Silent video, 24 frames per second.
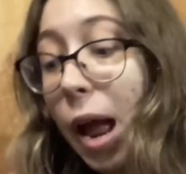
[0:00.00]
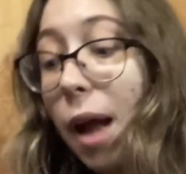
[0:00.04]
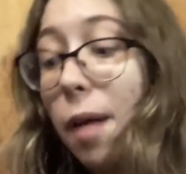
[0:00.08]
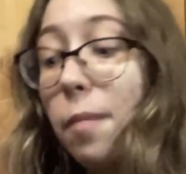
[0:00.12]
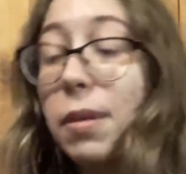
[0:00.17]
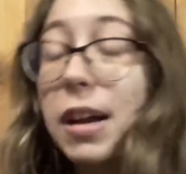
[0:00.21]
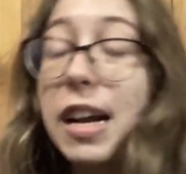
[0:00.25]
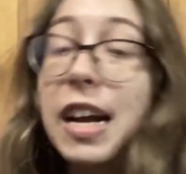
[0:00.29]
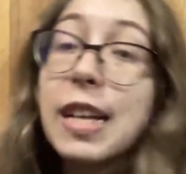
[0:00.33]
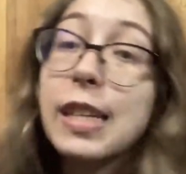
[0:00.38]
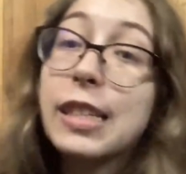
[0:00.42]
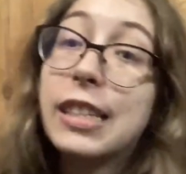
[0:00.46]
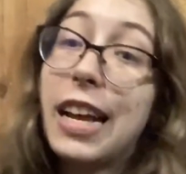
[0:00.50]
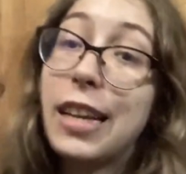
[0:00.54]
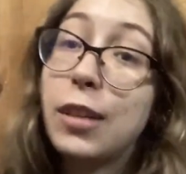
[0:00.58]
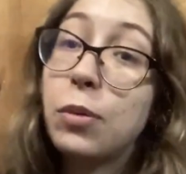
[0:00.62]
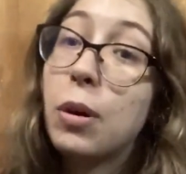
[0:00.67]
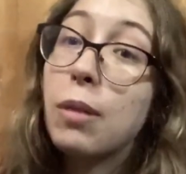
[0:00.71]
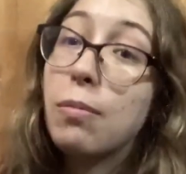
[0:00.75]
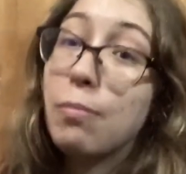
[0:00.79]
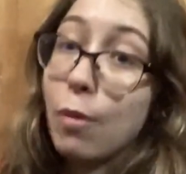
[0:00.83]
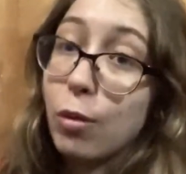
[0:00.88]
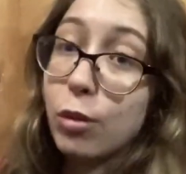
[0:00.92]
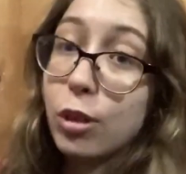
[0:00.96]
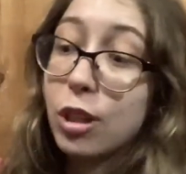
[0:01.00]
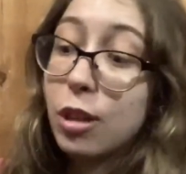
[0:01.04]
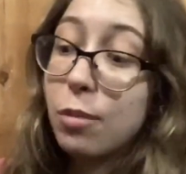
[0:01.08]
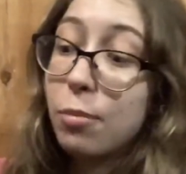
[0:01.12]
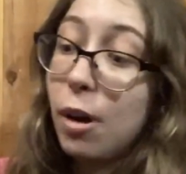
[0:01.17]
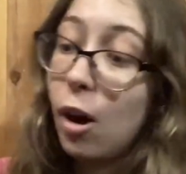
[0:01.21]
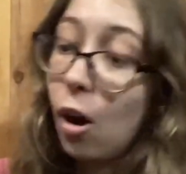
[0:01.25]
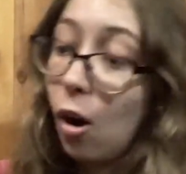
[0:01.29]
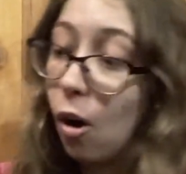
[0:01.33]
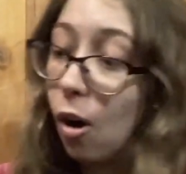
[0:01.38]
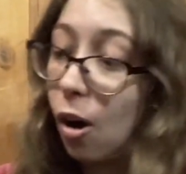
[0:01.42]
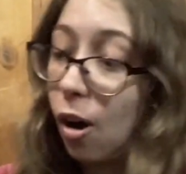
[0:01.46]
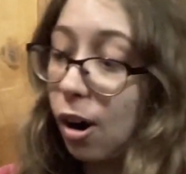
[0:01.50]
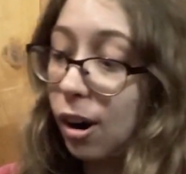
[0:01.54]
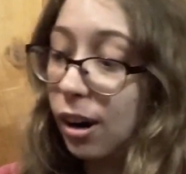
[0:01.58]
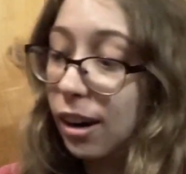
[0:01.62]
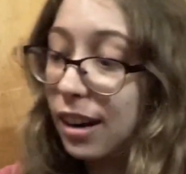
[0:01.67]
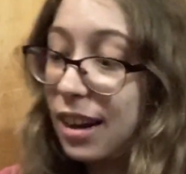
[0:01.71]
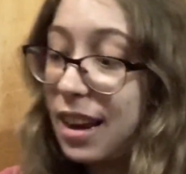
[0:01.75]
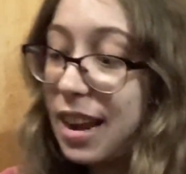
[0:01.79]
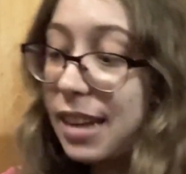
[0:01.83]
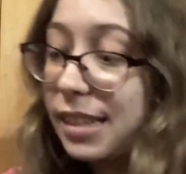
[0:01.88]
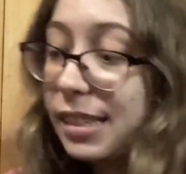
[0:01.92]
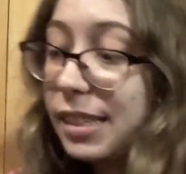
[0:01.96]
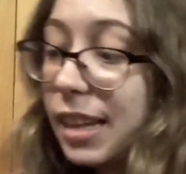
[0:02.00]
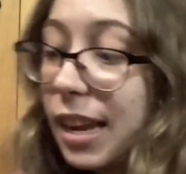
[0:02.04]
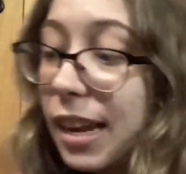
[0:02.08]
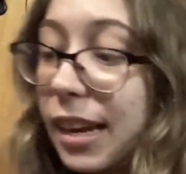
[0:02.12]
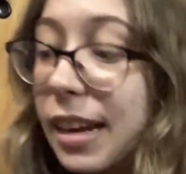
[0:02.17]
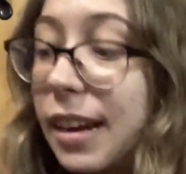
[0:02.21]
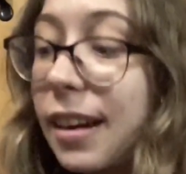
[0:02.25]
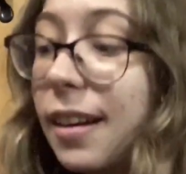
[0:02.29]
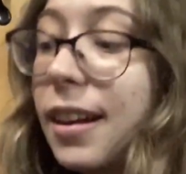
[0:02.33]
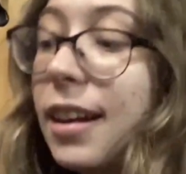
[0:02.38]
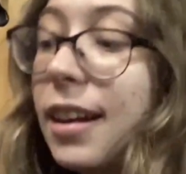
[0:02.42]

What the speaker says: because that's where most of them are. It's like